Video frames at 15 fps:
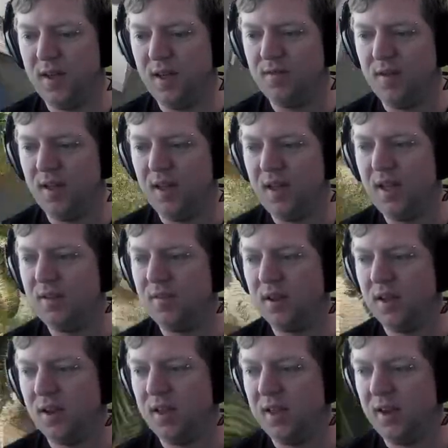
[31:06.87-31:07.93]
ever, ever
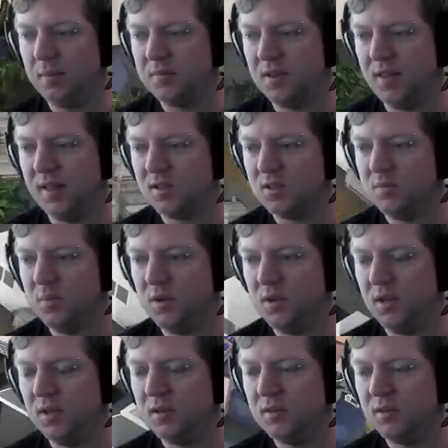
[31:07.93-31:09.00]
going to get up to that speed.